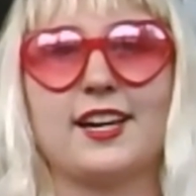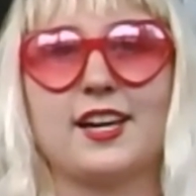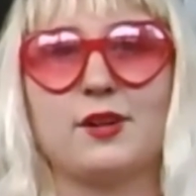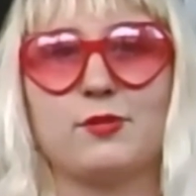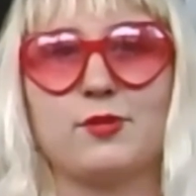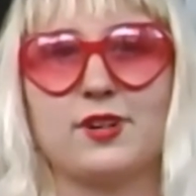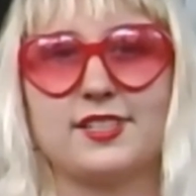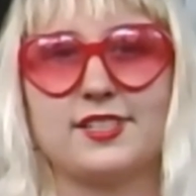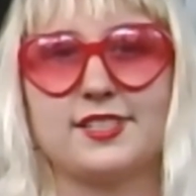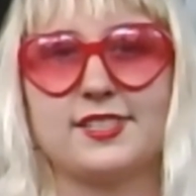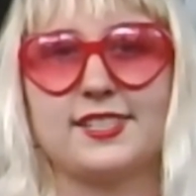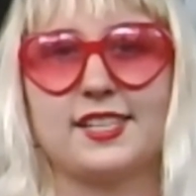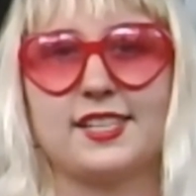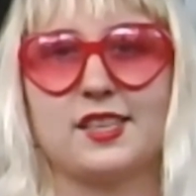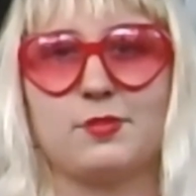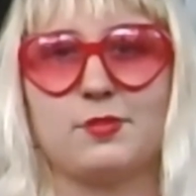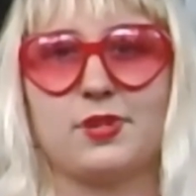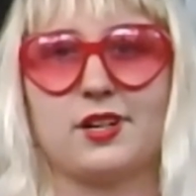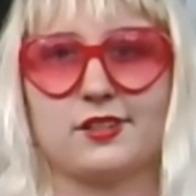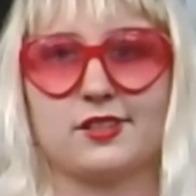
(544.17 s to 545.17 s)
I went to see the
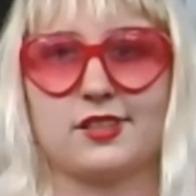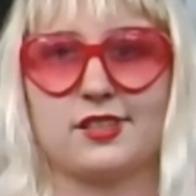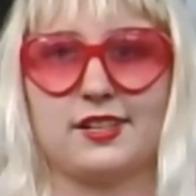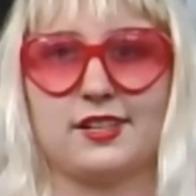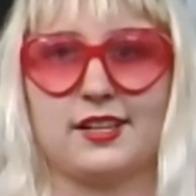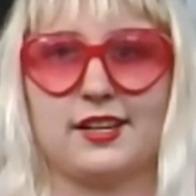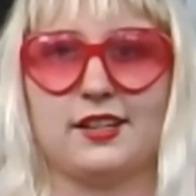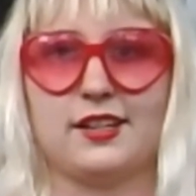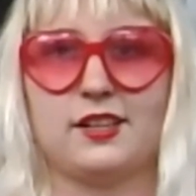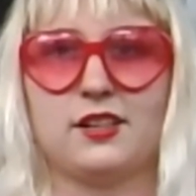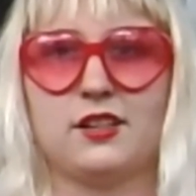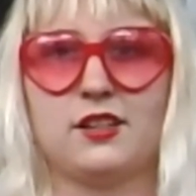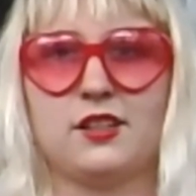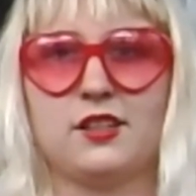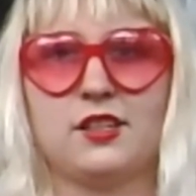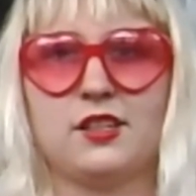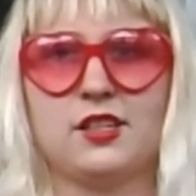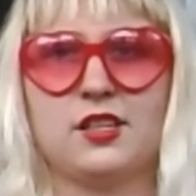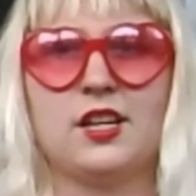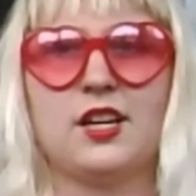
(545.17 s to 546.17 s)
Parthenon.
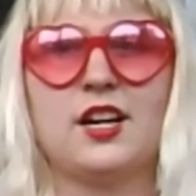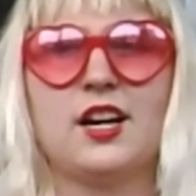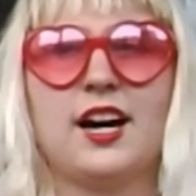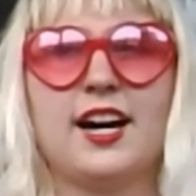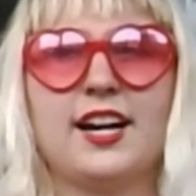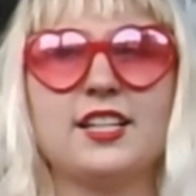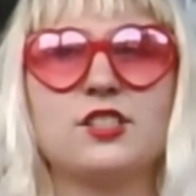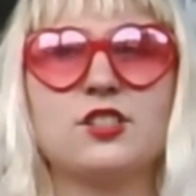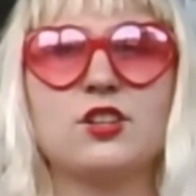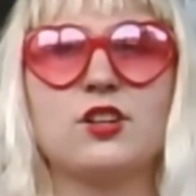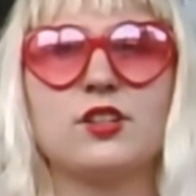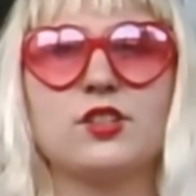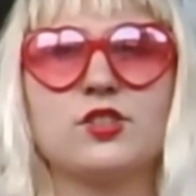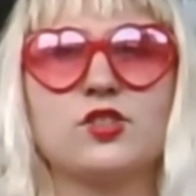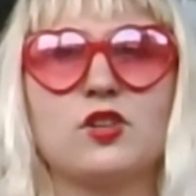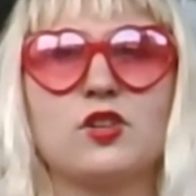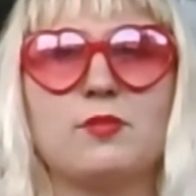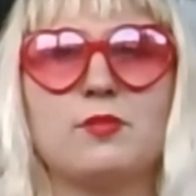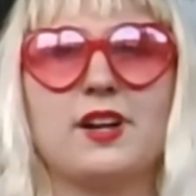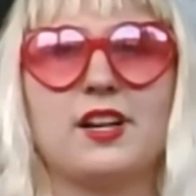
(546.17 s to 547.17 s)
I saw
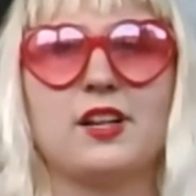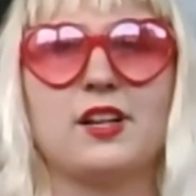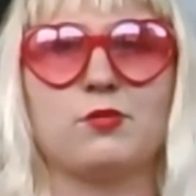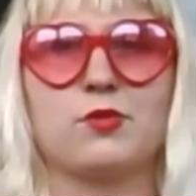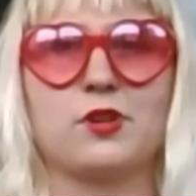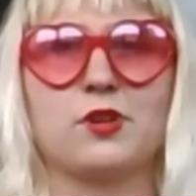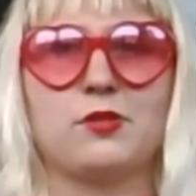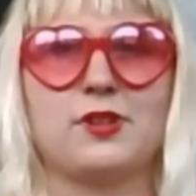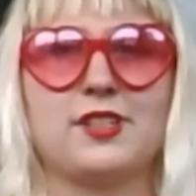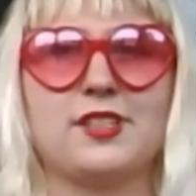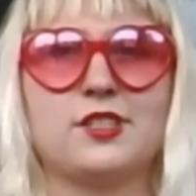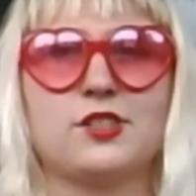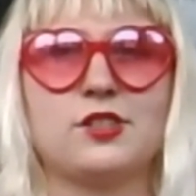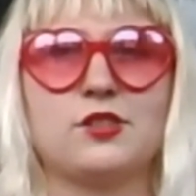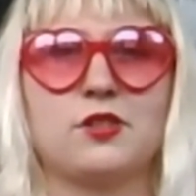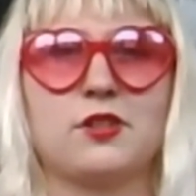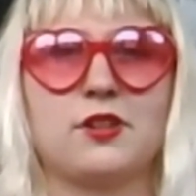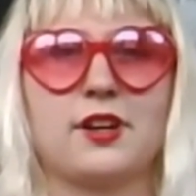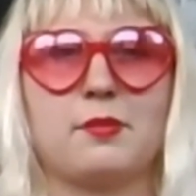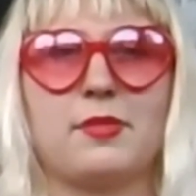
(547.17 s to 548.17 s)
so many ruins
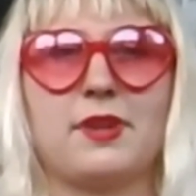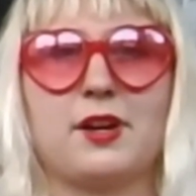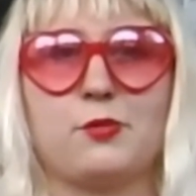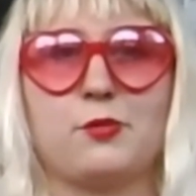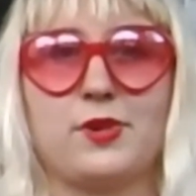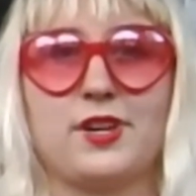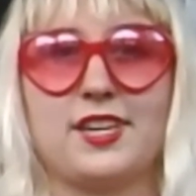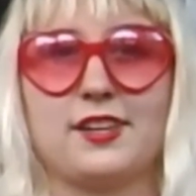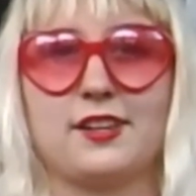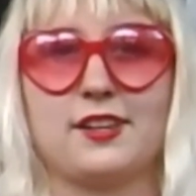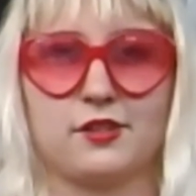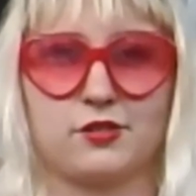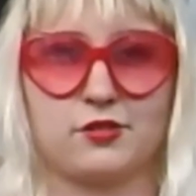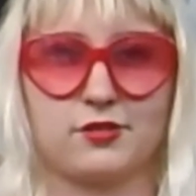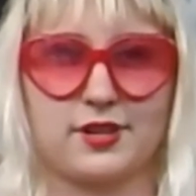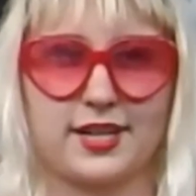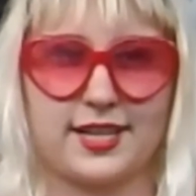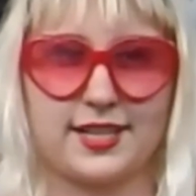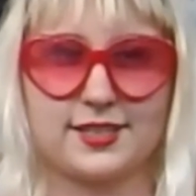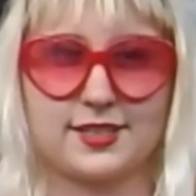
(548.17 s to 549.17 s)
during my week in
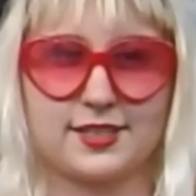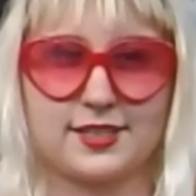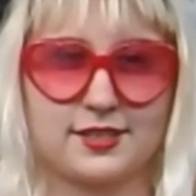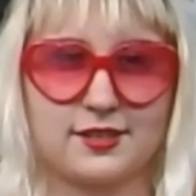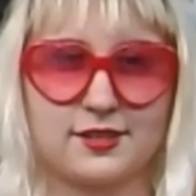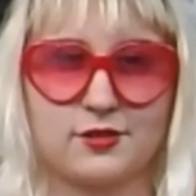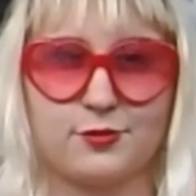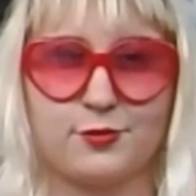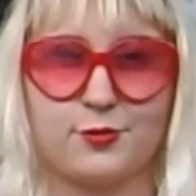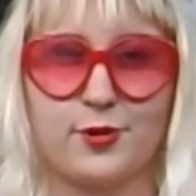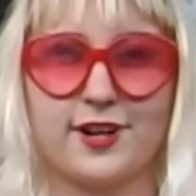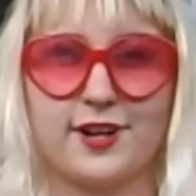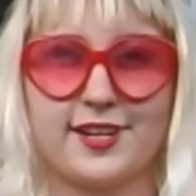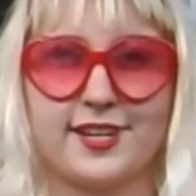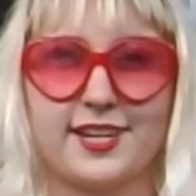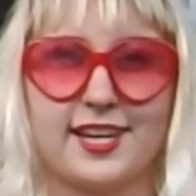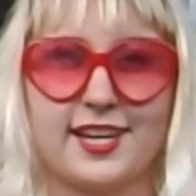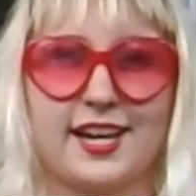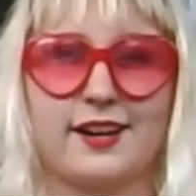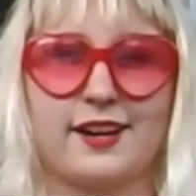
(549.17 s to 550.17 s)
Greece,
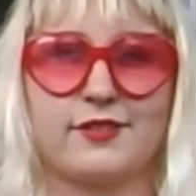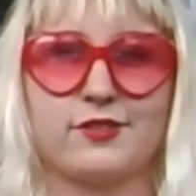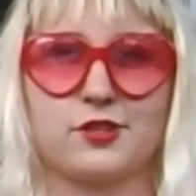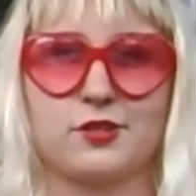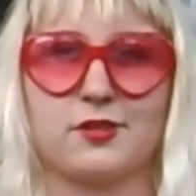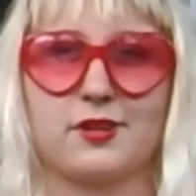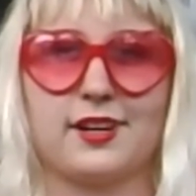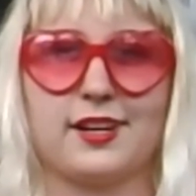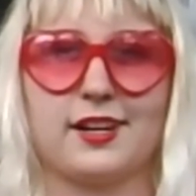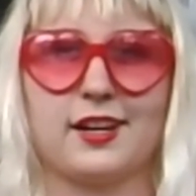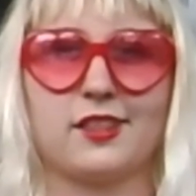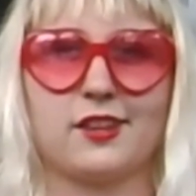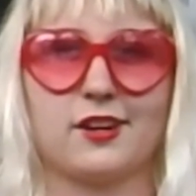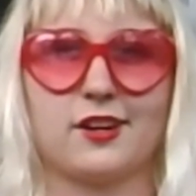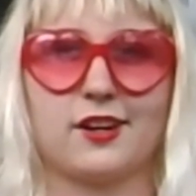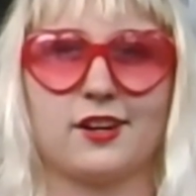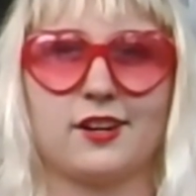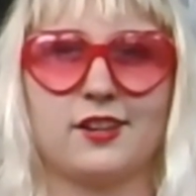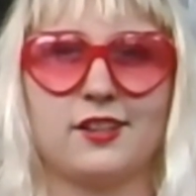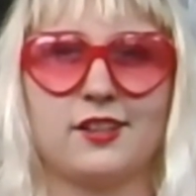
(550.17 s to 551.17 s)
one after
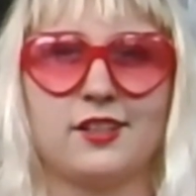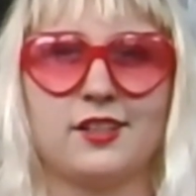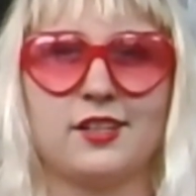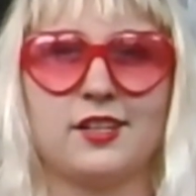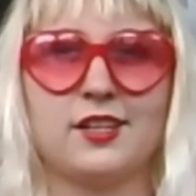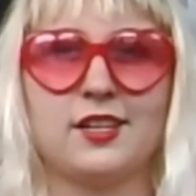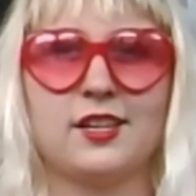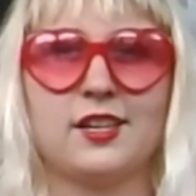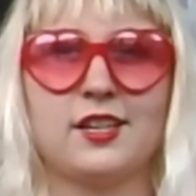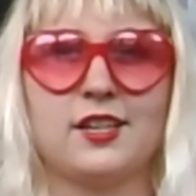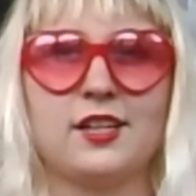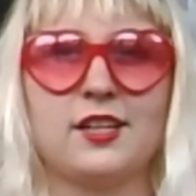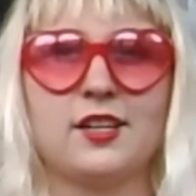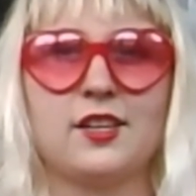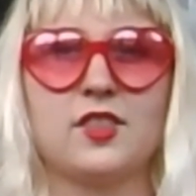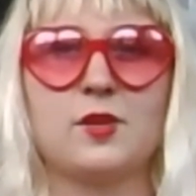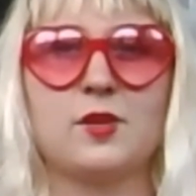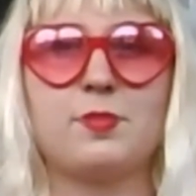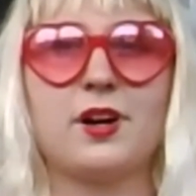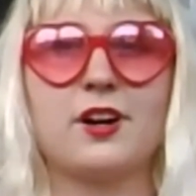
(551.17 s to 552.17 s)
another.
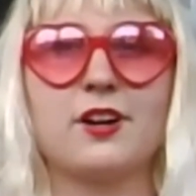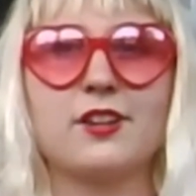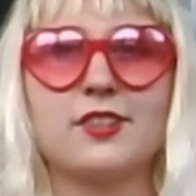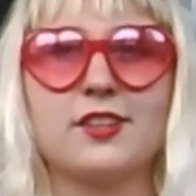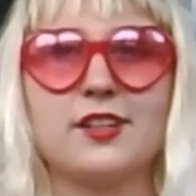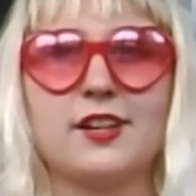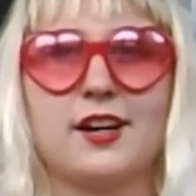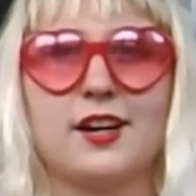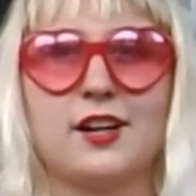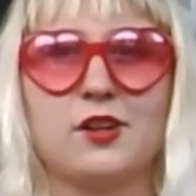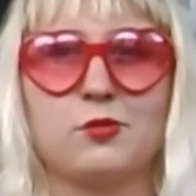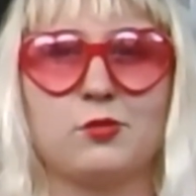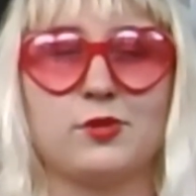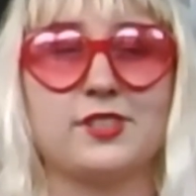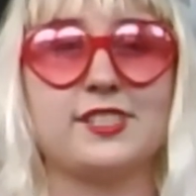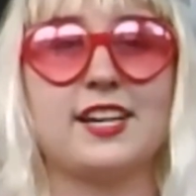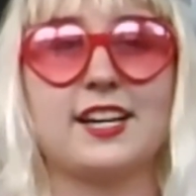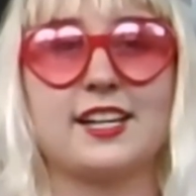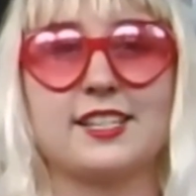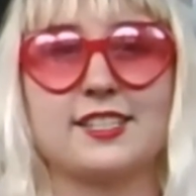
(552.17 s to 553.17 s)
The Parthenon
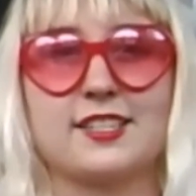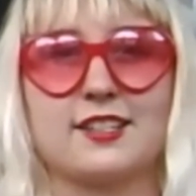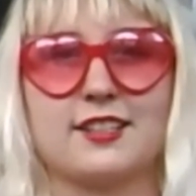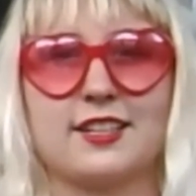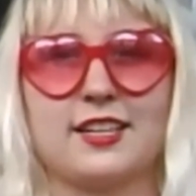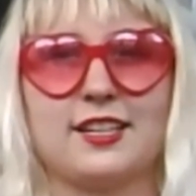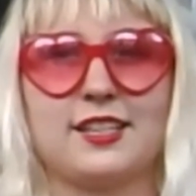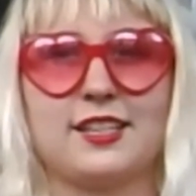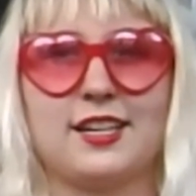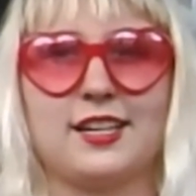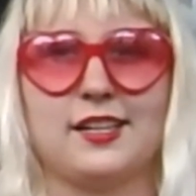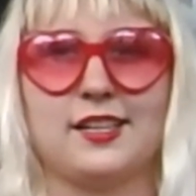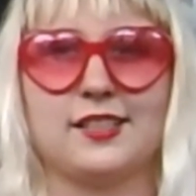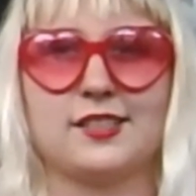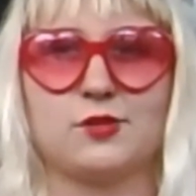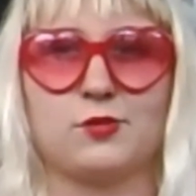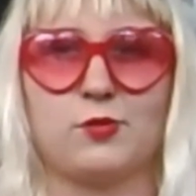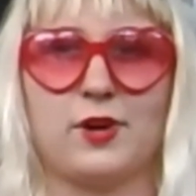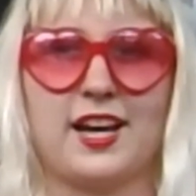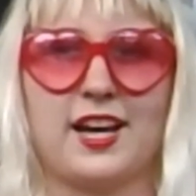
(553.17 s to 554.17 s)
was excellent in
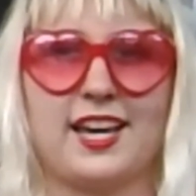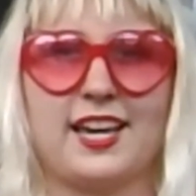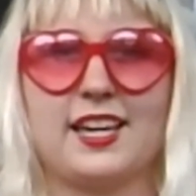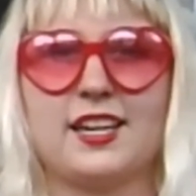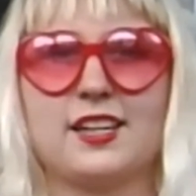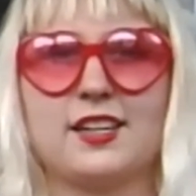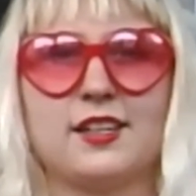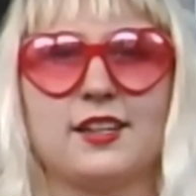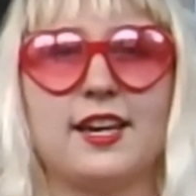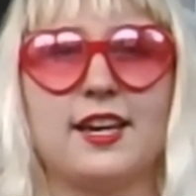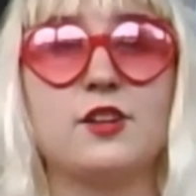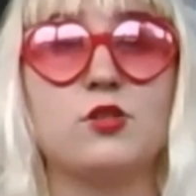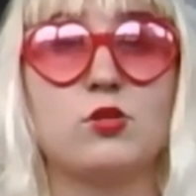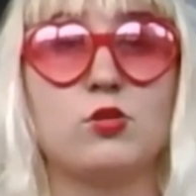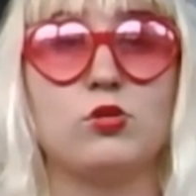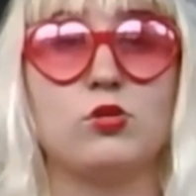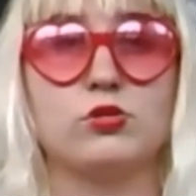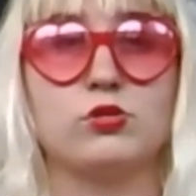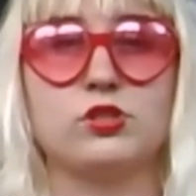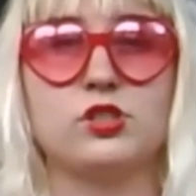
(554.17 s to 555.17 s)
its way, and
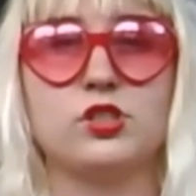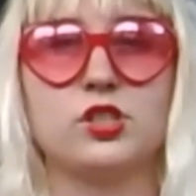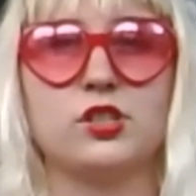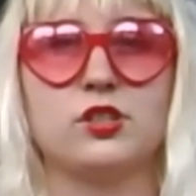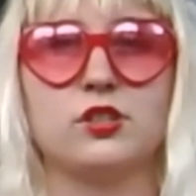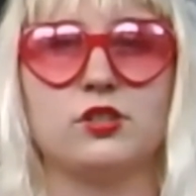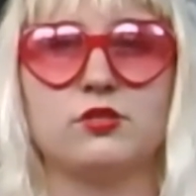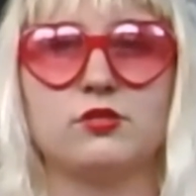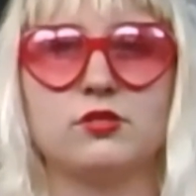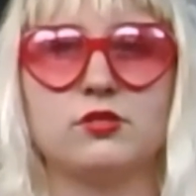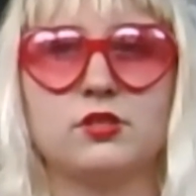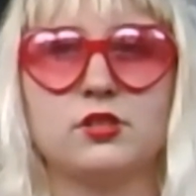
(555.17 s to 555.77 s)
old too.